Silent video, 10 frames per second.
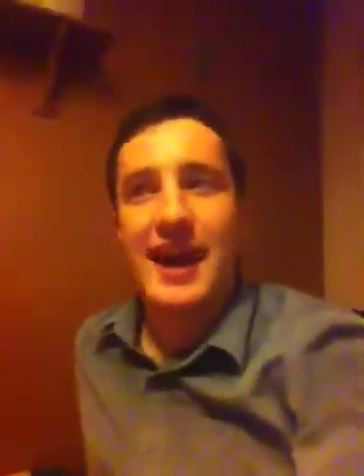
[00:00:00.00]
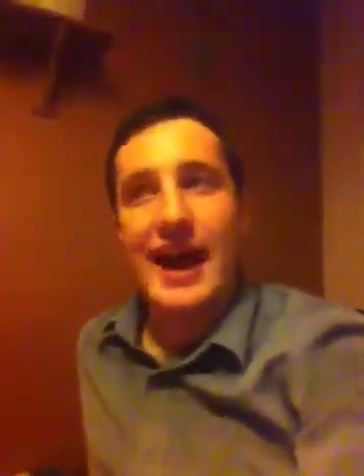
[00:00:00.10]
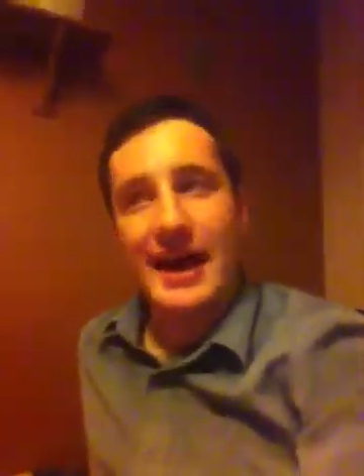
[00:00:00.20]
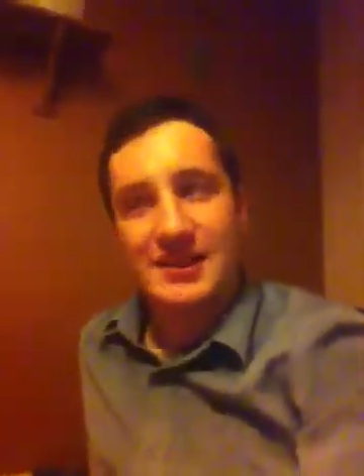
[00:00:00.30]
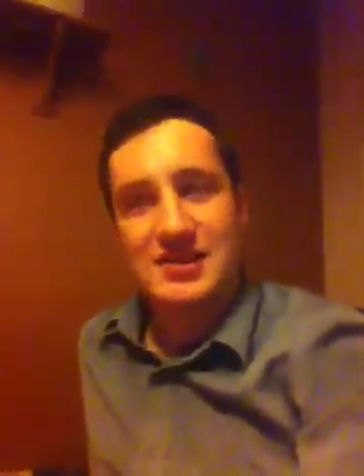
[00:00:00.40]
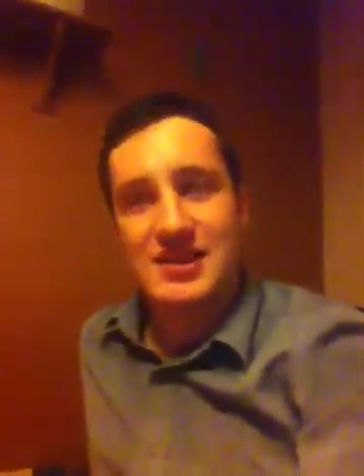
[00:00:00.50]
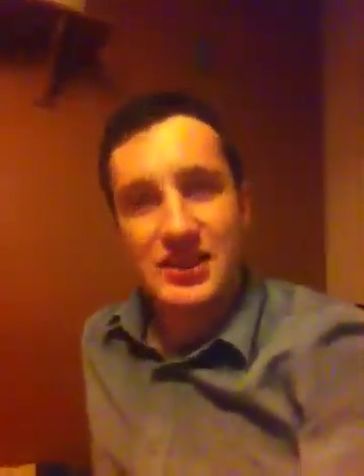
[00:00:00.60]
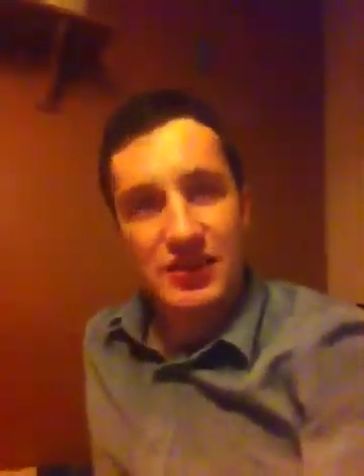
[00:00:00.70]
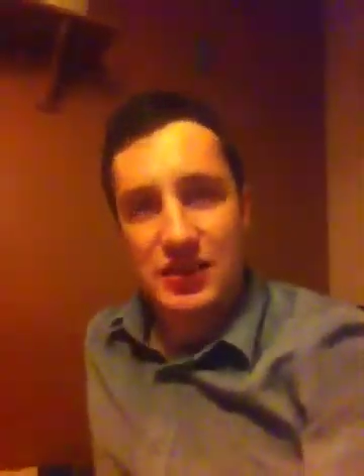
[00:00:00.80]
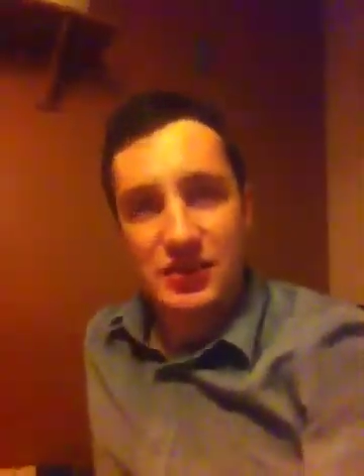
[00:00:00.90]
and
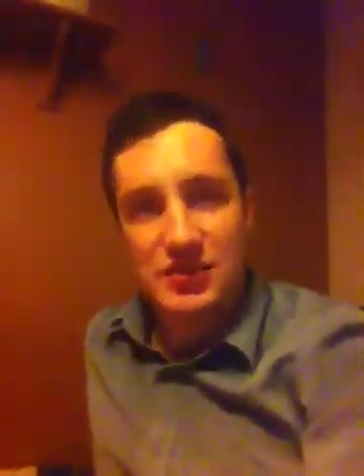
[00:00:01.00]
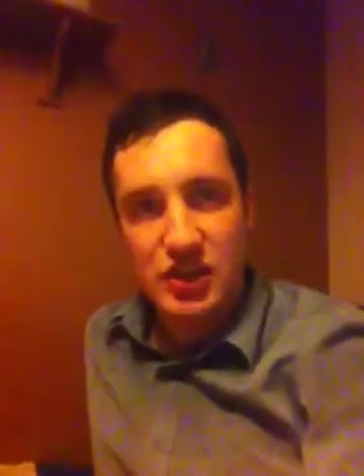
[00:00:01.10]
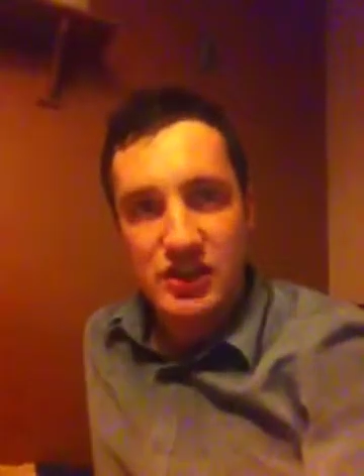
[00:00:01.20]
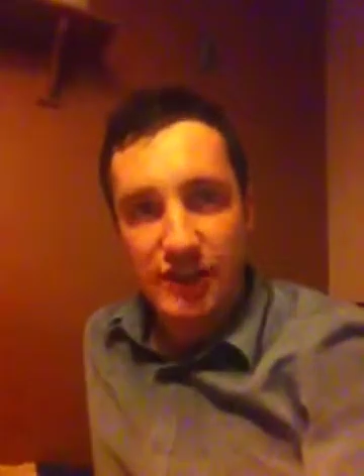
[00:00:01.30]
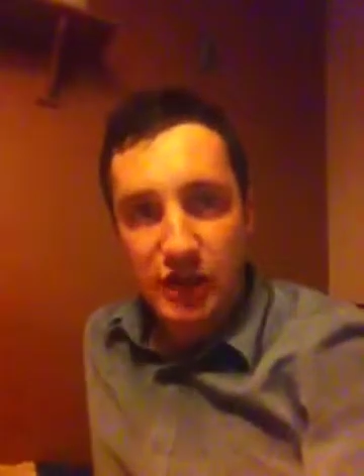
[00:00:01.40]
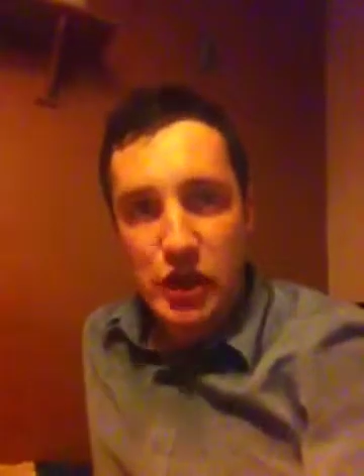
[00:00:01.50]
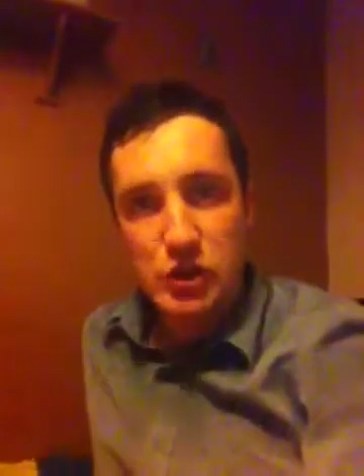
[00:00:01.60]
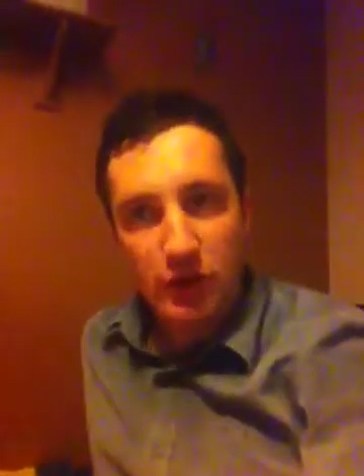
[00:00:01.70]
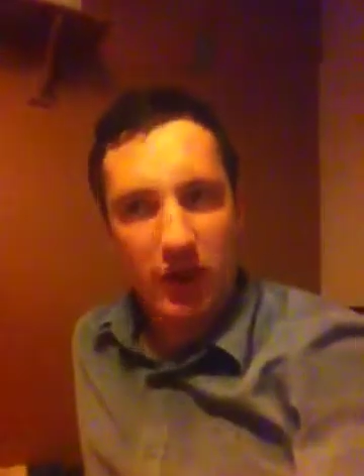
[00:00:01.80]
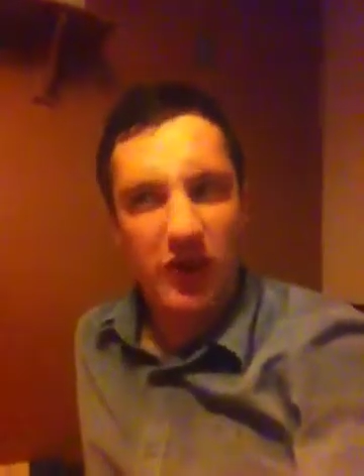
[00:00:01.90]
certificate
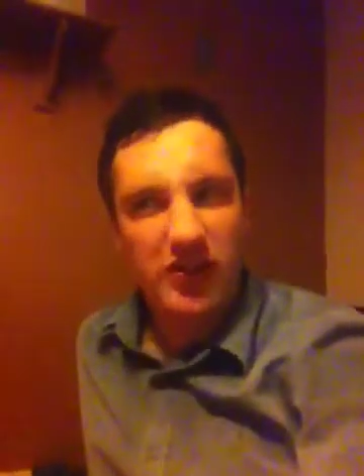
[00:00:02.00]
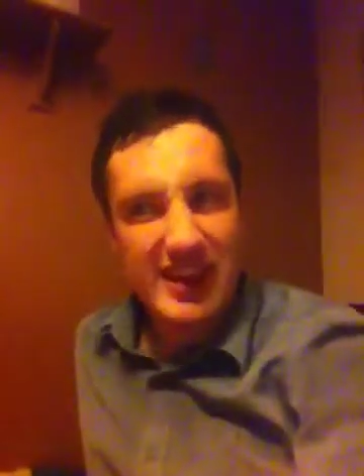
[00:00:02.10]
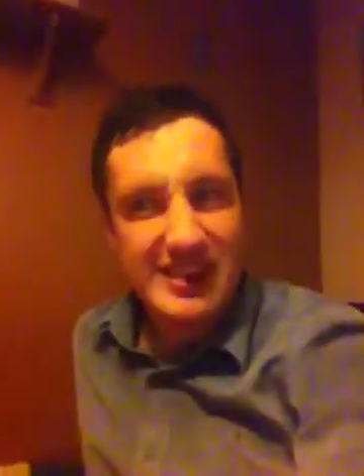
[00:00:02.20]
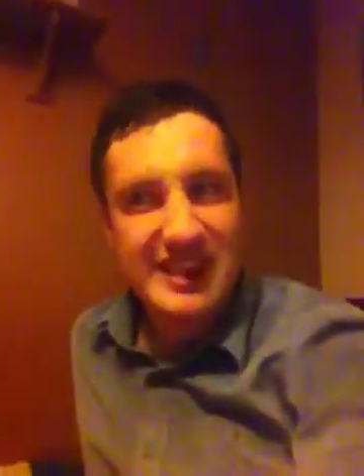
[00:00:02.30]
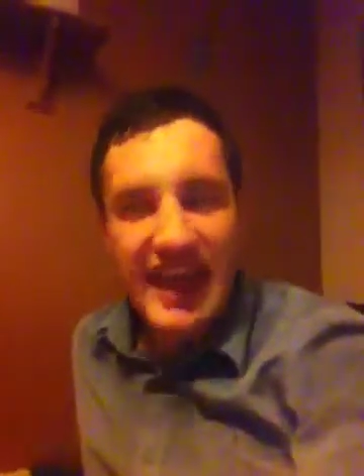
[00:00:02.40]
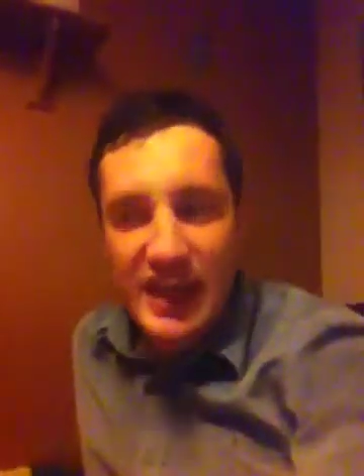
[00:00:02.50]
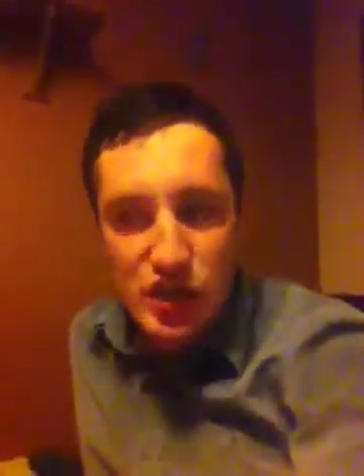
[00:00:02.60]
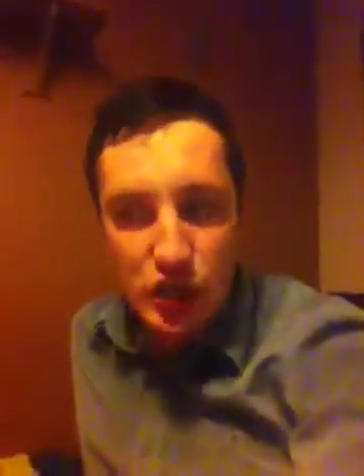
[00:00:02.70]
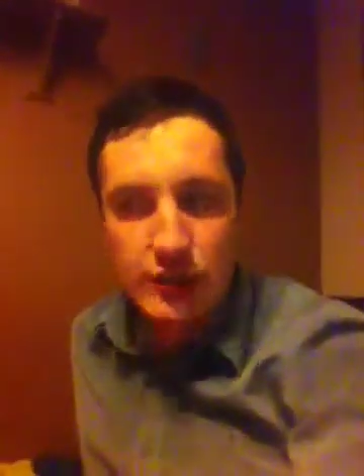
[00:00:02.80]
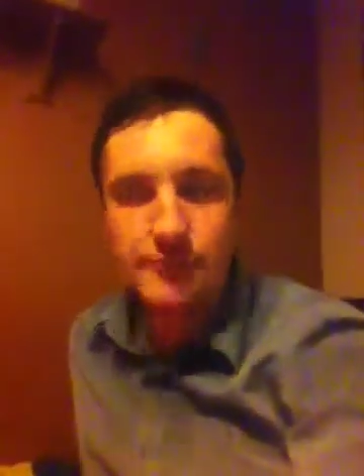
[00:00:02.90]
of
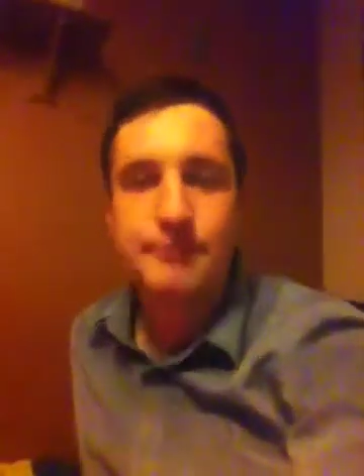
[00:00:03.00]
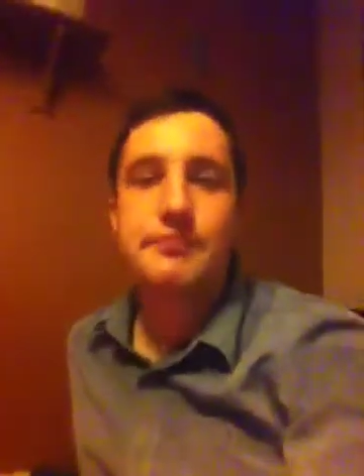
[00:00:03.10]
authentication.